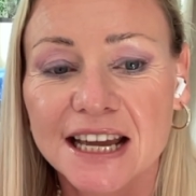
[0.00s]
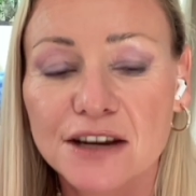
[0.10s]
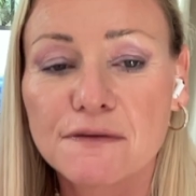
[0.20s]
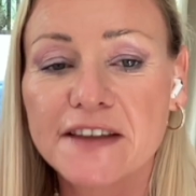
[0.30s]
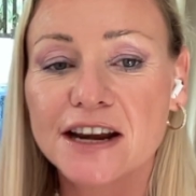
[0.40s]

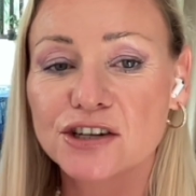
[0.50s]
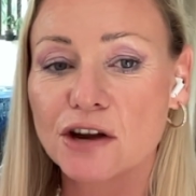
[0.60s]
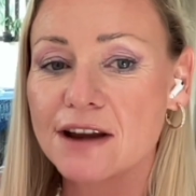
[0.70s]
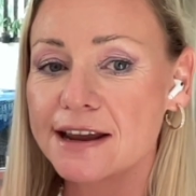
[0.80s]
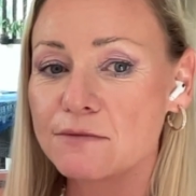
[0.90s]
You can find the next
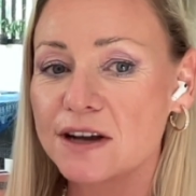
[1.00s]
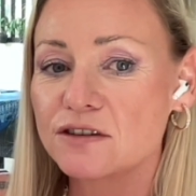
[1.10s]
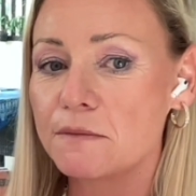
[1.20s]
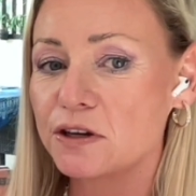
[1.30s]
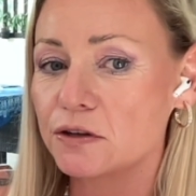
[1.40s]
show laying in
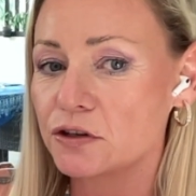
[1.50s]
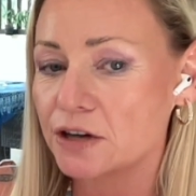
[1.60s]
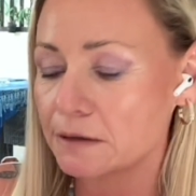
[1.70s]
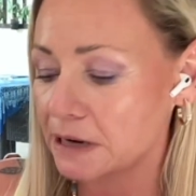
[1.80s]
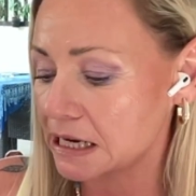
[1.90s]
wait on my YouTube
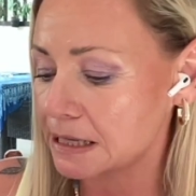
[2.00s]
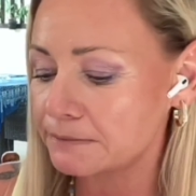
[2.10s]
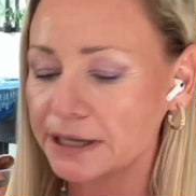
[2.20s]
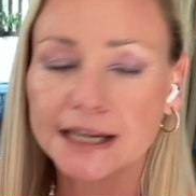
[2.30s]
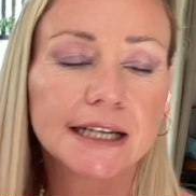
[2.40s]
channel by
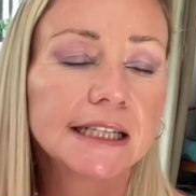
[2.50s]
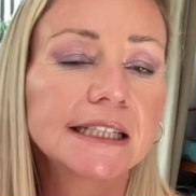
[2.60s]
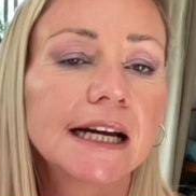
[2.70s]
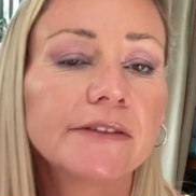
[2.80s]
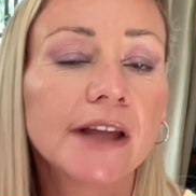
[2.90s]
clicking Be
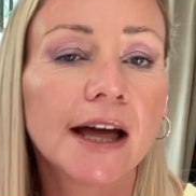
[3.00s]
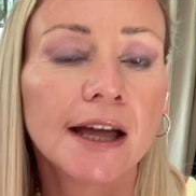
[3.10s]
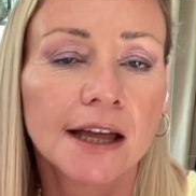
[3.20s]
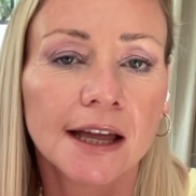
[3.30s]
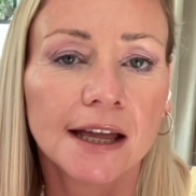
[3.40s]
Healing down there.
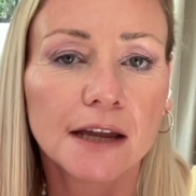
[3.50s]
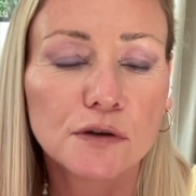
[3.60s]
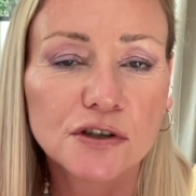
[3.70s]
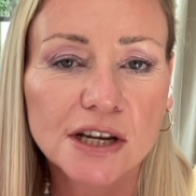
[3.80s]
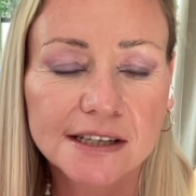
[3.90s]
If
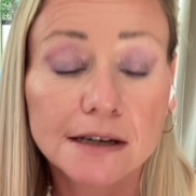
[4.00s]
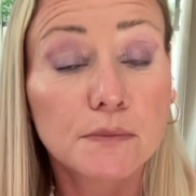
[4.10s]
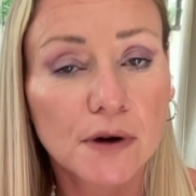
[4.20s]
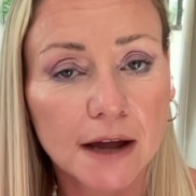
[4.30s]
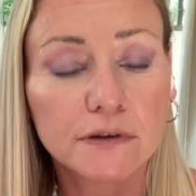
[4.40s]
you're interested in
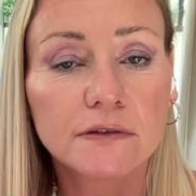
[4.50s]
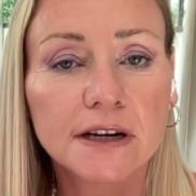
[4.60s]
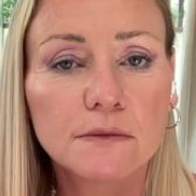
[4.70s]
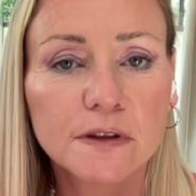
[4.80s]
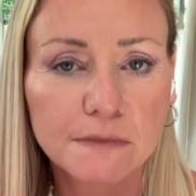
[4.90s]
the private
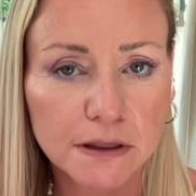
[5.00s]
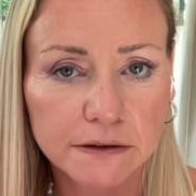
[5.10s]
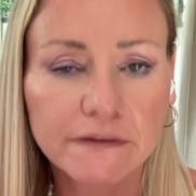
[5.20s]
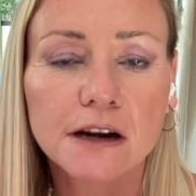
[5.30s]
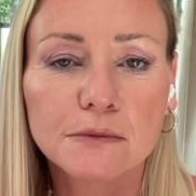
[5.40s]
reading with me,
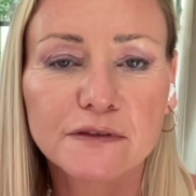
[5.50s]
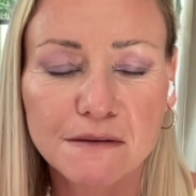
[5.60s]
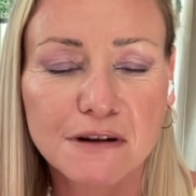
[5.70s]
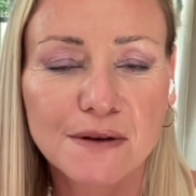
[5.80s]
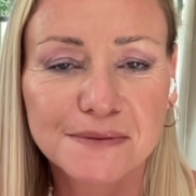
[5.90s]
they're available
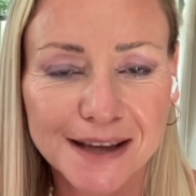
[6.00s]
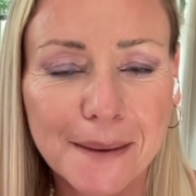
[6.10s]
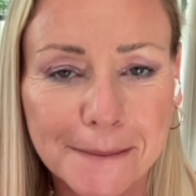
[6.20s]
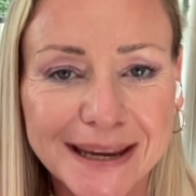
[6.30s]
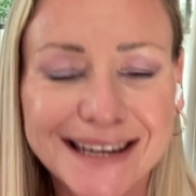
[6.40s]
from my
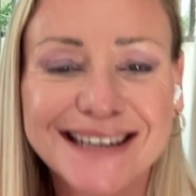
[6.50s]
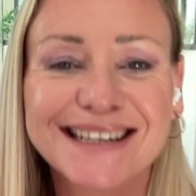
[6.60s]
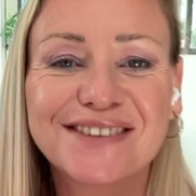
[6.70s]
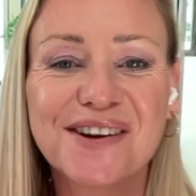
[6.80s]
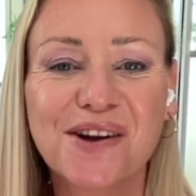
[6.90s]
website,
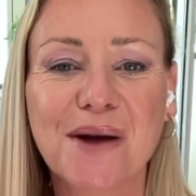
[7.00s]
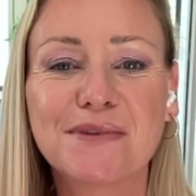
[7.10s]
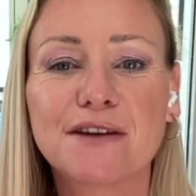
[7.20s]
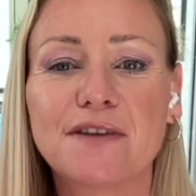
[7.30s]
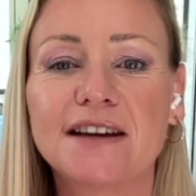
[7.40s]
BeHealing.com.
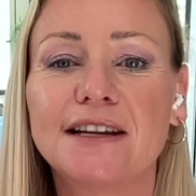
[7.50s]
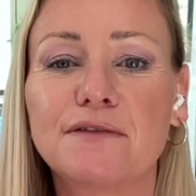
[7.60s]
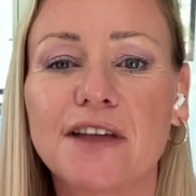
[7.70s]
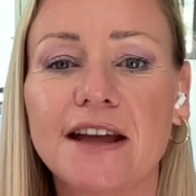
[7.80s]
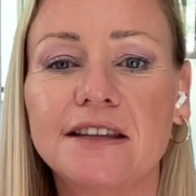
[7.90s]
You can find a
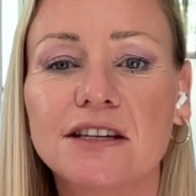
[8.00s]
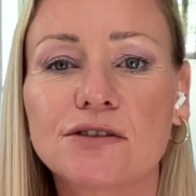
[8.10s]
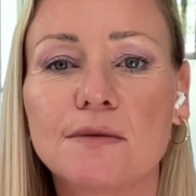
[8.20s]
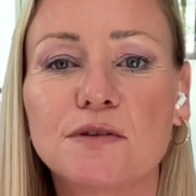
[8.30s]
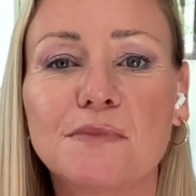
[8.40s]
link for that in the
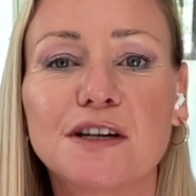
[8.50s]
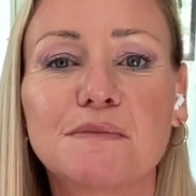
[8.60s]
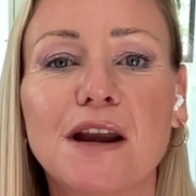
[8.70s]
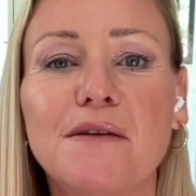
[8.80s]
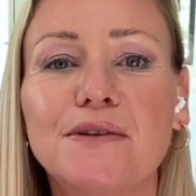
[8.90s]
description
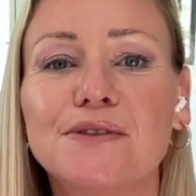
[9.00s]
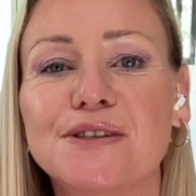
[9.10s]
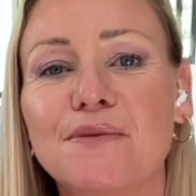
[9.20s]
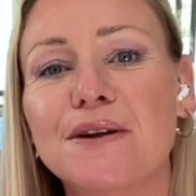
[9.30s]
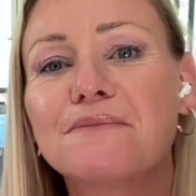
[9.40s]
box below and
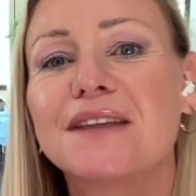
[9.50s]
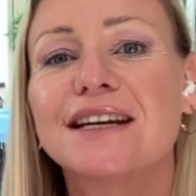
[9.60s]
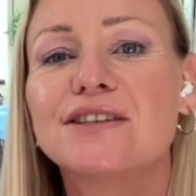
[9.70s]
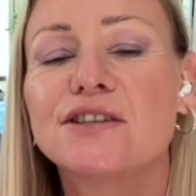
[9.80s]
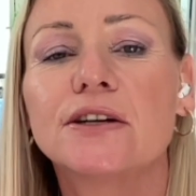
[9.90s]
also one up
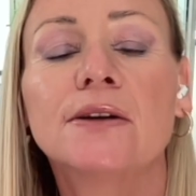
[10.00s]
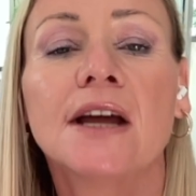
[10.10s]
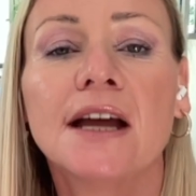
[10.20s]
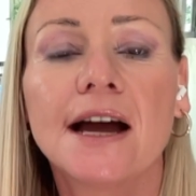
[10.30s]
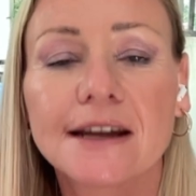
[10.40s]
there too.
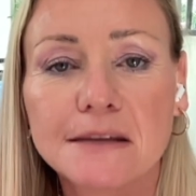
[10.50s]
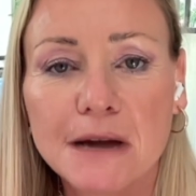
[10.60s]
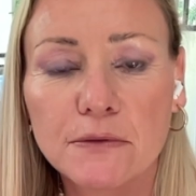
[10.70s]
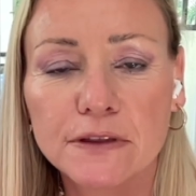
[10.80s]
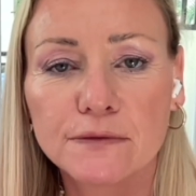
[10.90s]
I get
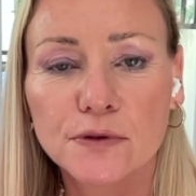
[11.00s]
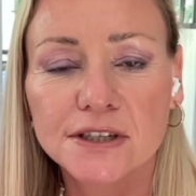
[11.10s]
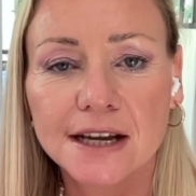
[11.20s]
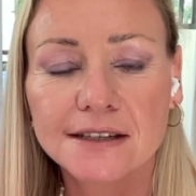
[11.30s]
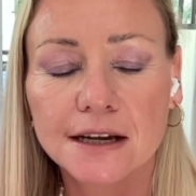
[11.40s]
them out within
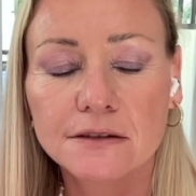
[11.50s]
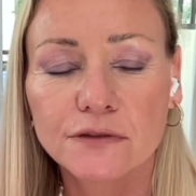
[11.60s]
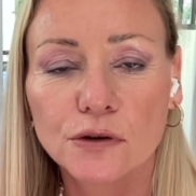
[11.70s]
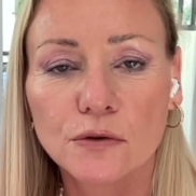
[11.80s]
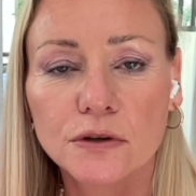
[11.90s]
48 hours
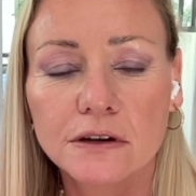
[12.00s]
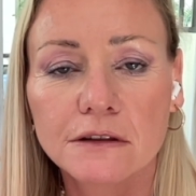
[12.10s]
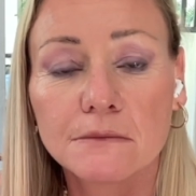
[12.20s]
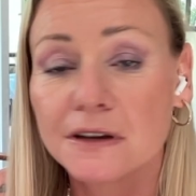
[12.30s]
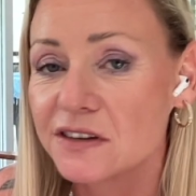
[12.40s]
of you
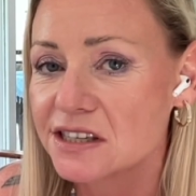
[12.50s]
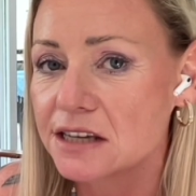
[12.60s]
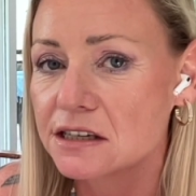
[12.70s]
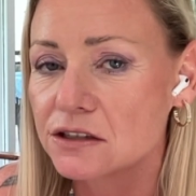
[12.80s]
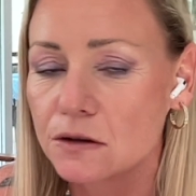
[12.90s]
ordering them. If it
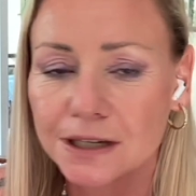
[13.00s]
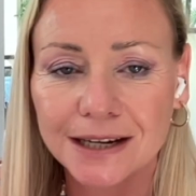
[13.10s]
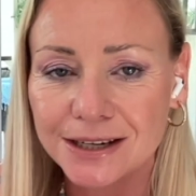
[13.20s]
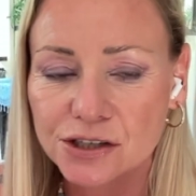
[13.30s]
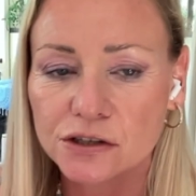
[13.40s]
says it's sold
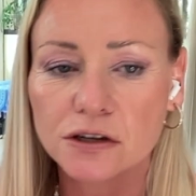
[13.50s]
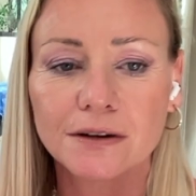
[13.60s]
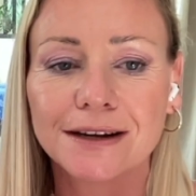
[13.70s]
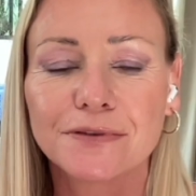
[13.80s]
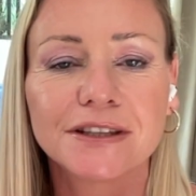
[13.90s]
out, it's just
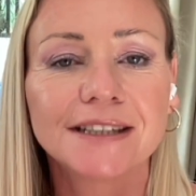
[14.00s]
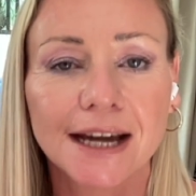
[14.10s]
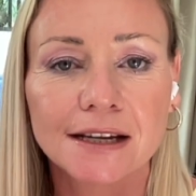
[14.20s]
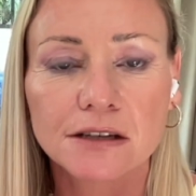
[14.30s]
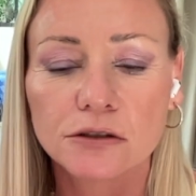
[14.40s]
sold out for the
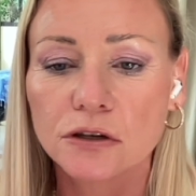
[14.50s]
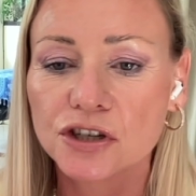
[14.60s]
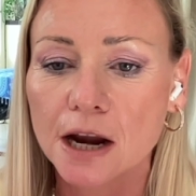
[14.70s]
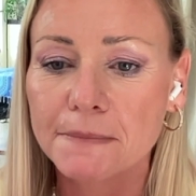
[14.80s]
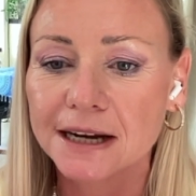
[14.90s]
day. So do
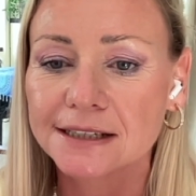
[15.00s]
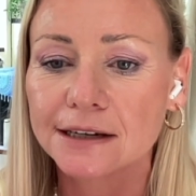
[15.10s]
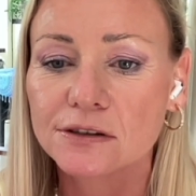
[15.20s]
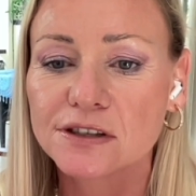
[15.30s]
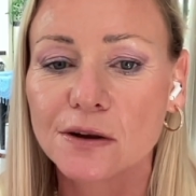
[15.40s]
check back a
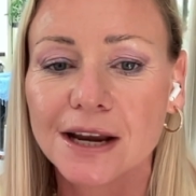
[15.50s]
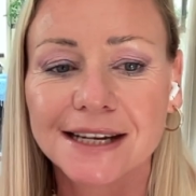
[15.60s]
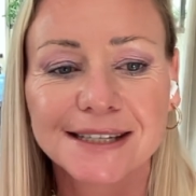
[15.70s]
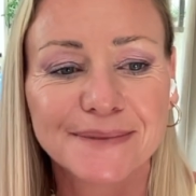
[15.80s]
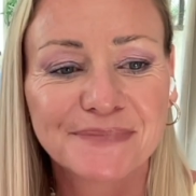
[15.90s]
day or so
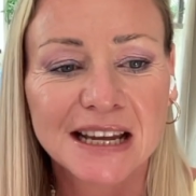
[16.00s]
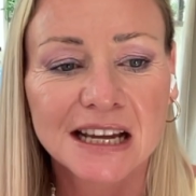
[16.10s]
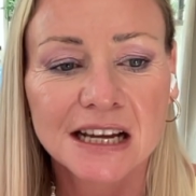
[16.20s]
later.